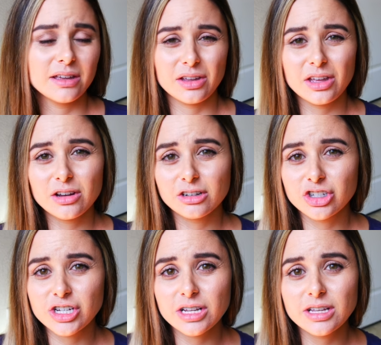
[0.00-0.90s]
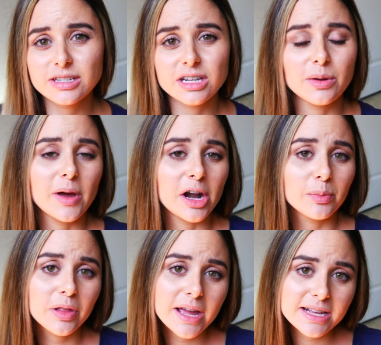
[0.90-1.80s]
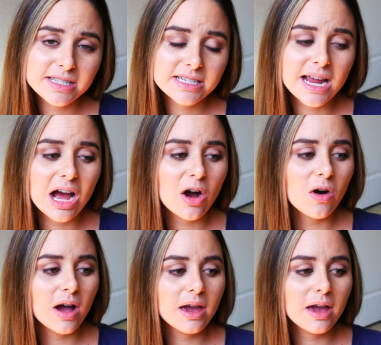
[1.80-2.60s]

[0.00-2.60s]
he or she's in a better place now.